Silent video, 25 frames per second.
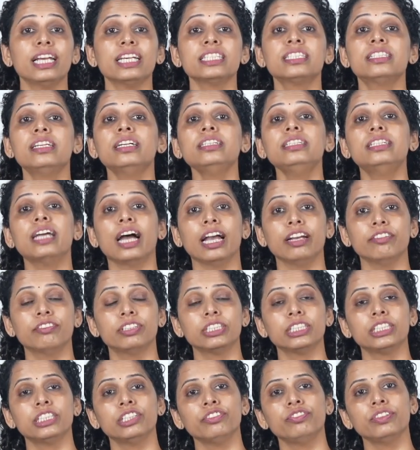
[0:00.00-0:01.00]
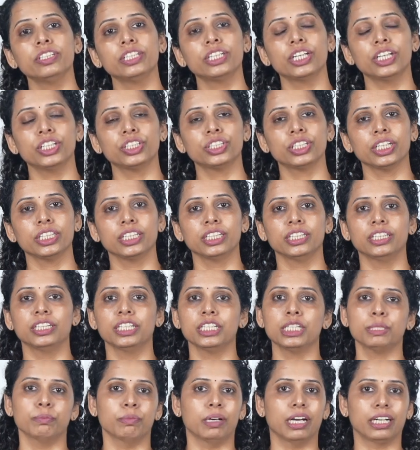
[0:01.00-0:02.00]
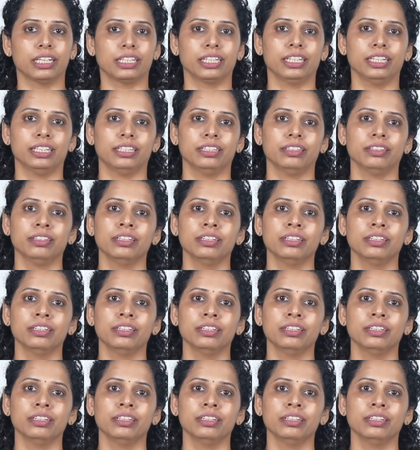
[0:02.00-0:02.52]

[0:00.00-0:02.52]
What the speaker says: as the diversification in this market.